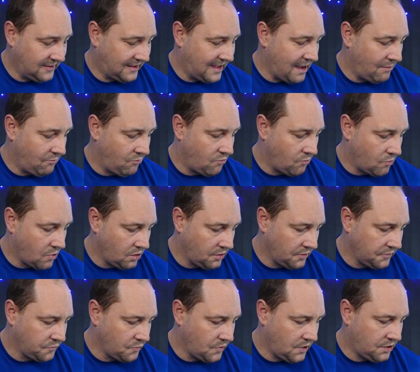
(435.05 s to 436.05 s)
camera roll
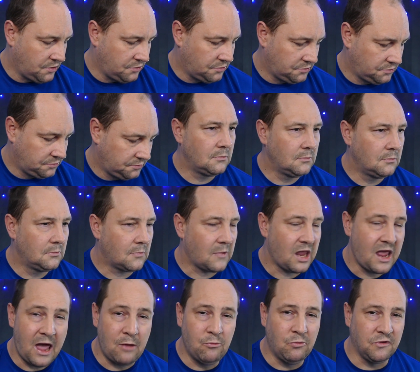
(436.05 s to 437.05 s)
as well,
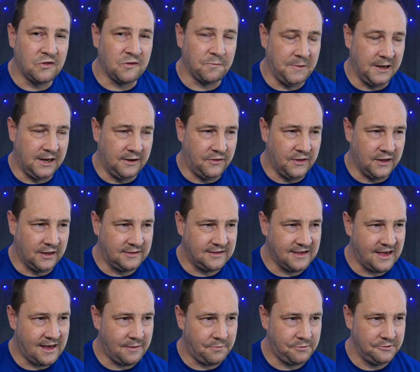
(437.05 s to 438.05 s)
and we'll speed things
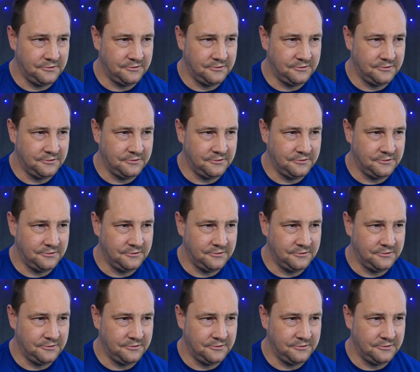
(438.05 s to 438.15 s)
up.